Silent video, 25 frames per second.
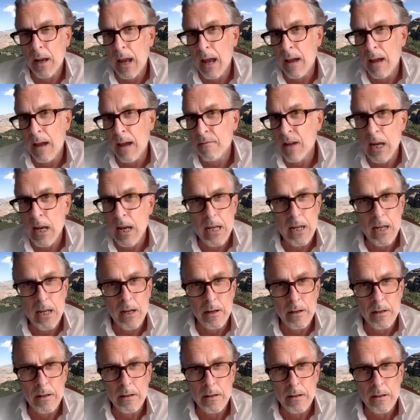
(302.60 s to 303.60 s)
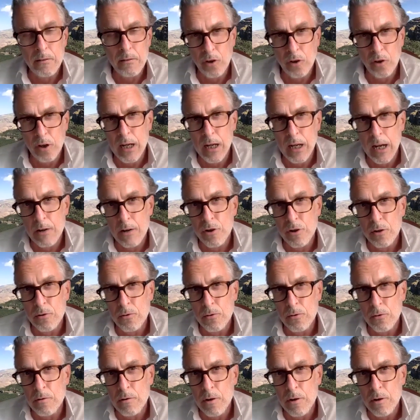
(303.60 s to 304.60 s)
have any kind of psychiatric or
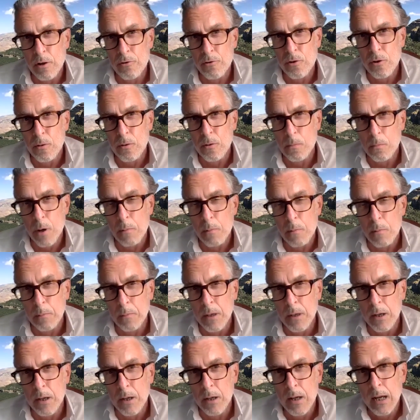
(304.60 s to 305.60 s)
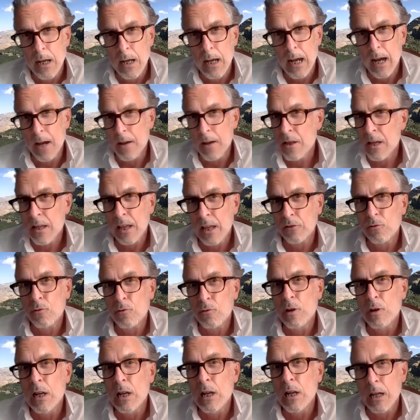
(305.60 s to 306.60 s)
neurological problem. I think that's
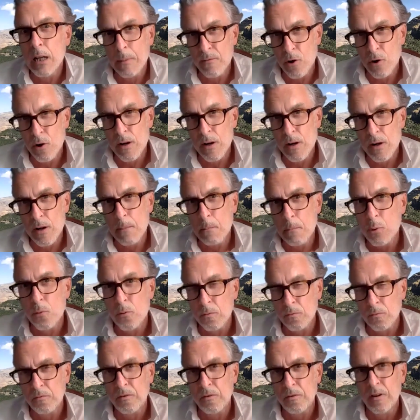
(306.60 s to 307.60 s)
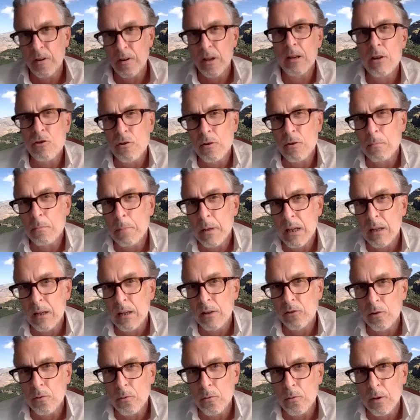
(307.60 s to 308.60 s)
really going to be a very important foundation
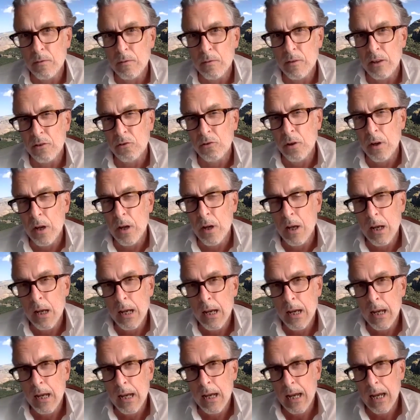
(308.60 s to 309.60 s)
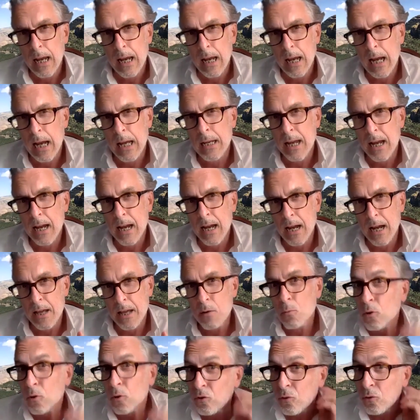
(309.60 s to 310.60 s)
piece in all of this. And I think
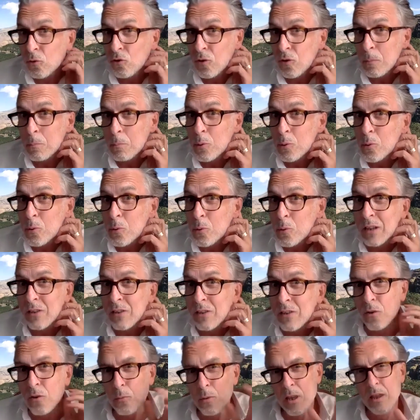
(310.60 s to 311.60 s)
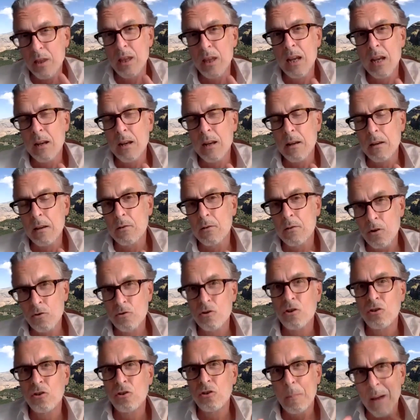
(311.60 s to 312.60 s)
what's also important is that we think not
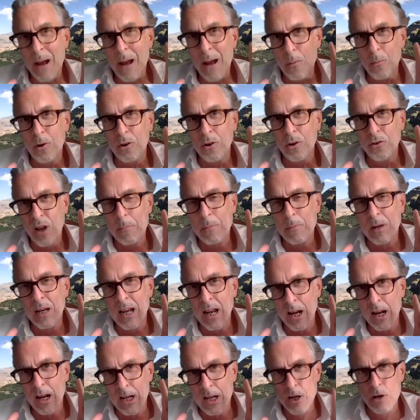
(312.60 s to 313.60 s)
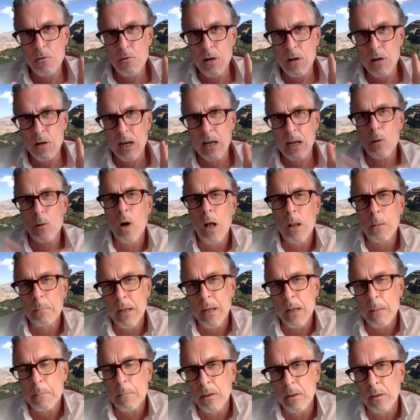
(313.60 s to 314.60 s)
just about what's happening acutely while
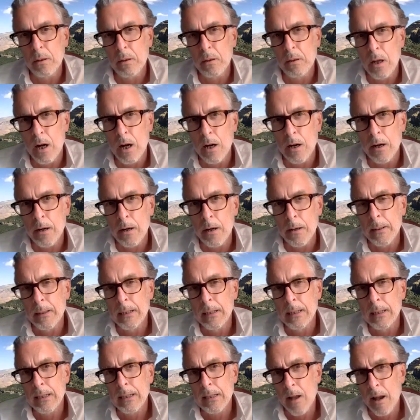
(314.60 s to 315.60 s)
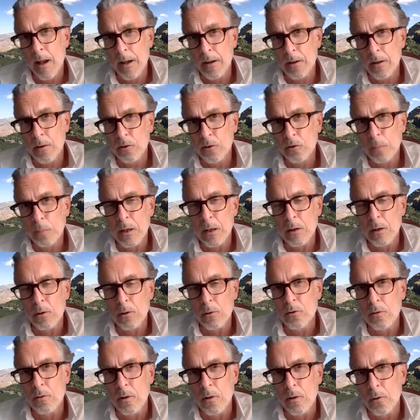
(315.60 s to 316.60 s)
people are in
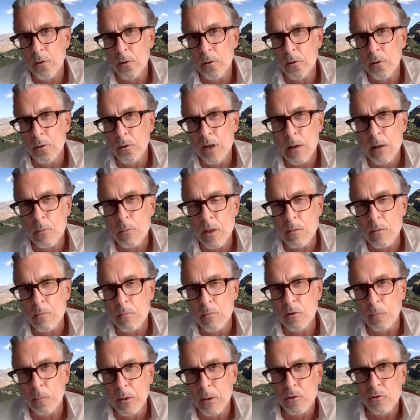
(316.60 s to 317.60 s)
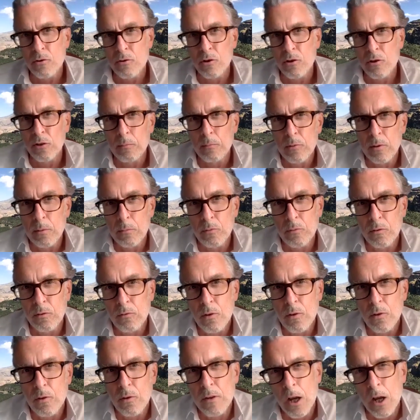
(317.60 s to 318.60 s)
hospital or dealing with the respiratory symptoms of
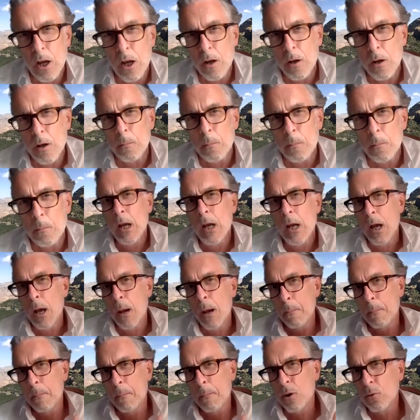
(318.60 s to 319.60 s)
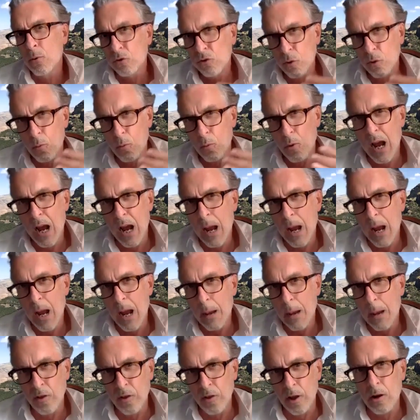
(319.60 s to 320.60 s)
COVID at home, but also what
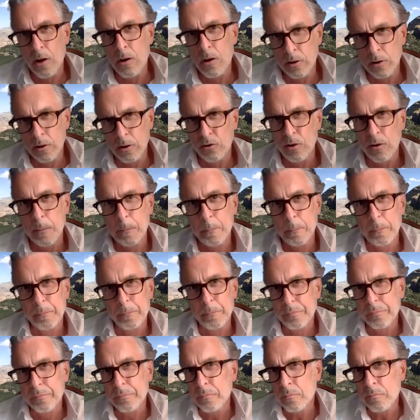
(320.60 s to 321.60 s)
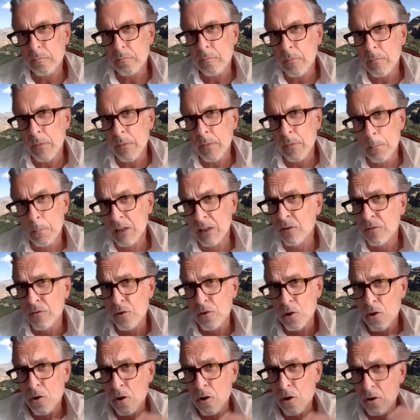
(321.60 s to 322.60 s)
happens in the longer term. Because if
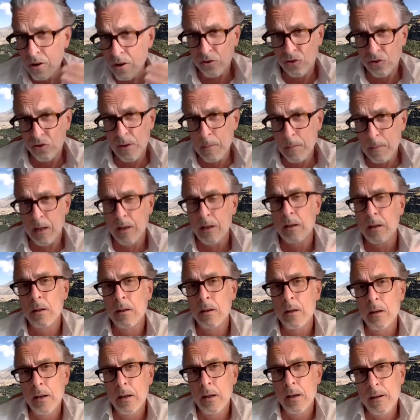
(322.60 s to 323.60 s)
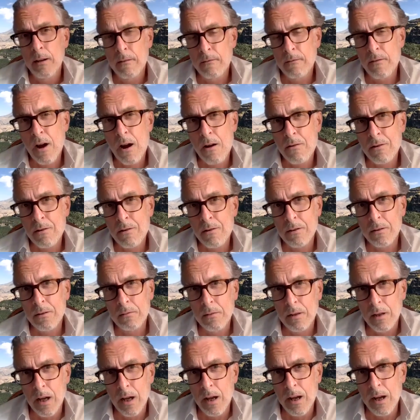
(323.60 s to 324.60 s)
you look at similar viral
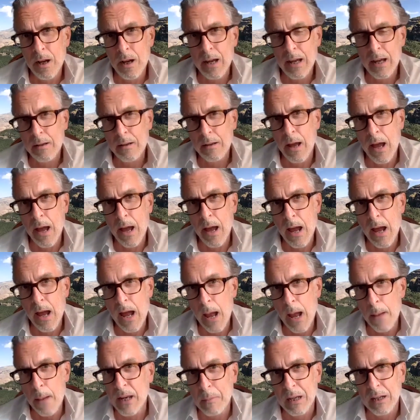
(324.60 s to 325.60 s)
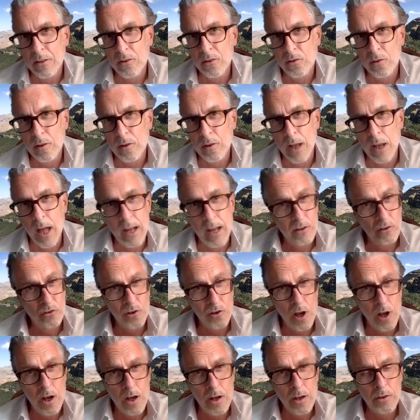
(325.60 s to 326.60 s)
epidemics like
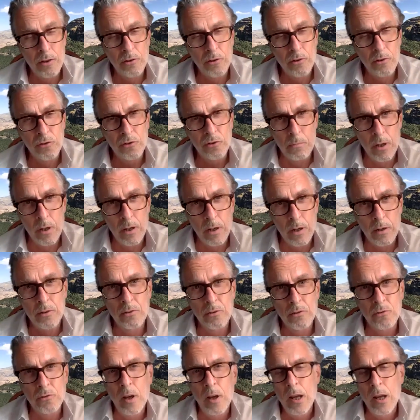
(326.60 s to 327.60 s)
SARS and MERS,